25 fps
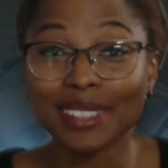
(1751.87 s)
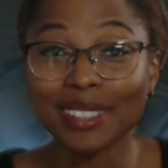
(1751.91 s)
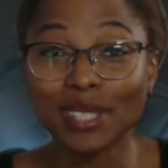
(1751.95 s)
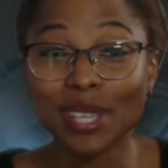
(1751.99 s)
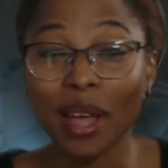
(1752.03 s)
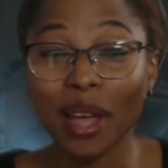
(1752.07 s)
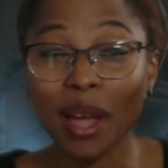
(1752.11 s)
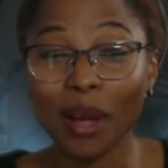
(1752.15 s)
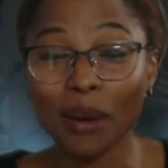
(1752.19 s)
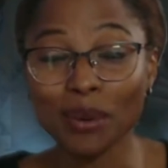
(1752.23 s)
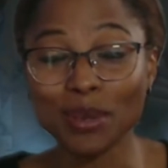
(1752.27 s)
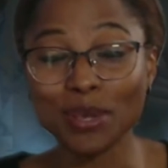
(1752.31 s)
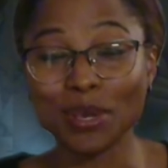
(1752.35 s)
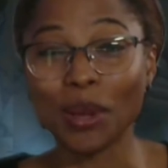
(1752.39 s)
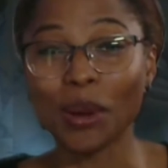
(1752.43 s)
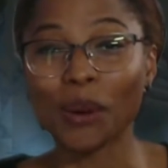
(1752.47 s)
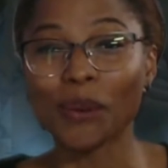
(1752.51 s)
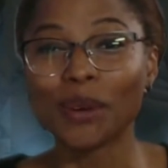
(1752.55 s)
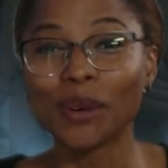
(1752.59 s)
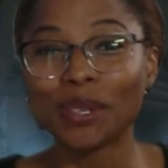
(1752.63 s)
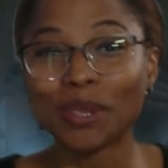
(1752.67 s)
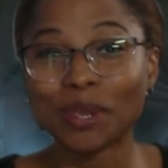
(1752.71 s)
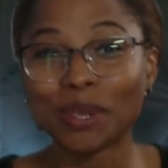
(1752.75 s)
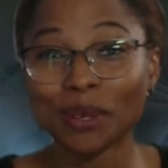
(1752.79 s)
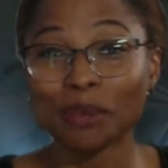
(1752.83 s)
I was
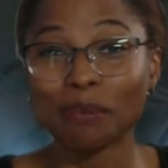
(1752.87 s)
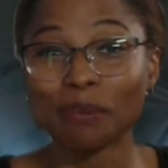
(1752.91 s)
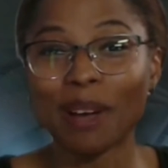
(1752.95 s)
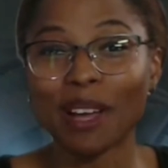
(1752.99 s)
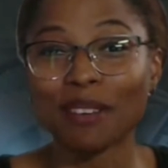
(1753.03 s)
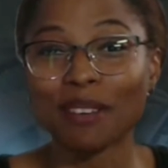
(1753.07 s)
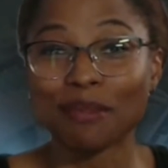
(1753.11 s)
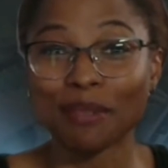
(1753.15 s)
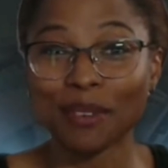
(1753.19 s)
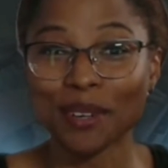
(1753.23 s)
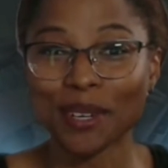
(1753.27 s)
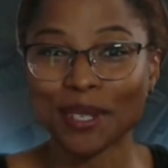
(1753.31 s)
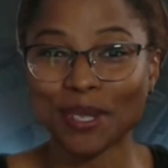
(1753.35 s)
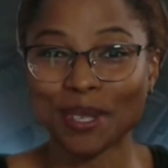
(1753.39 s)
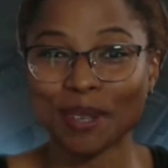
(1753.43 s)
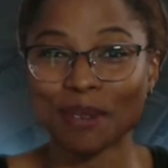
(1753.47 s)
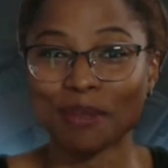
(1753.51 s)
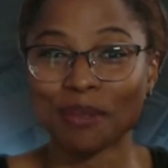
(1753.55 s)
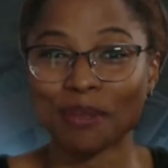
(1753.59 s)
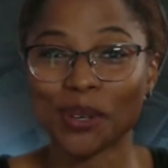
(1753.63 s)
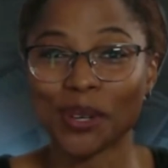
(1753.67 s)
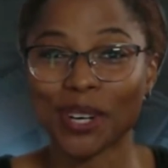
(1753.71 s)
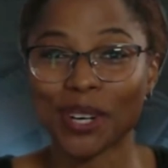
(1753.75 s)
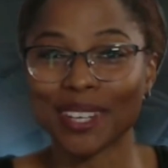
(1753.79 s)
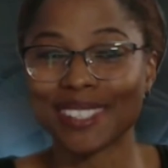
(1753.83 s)
going through my first
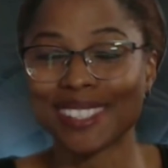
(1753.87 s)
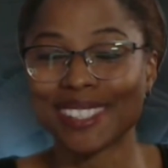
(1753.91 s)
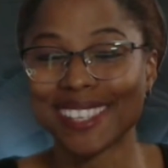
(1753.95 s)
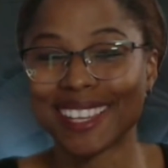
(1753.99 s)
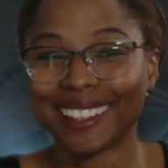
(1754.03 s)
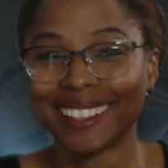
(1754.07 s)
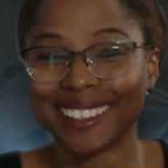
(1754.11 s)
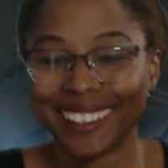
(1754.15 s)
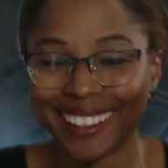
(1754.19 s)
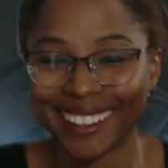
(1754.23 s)
divorce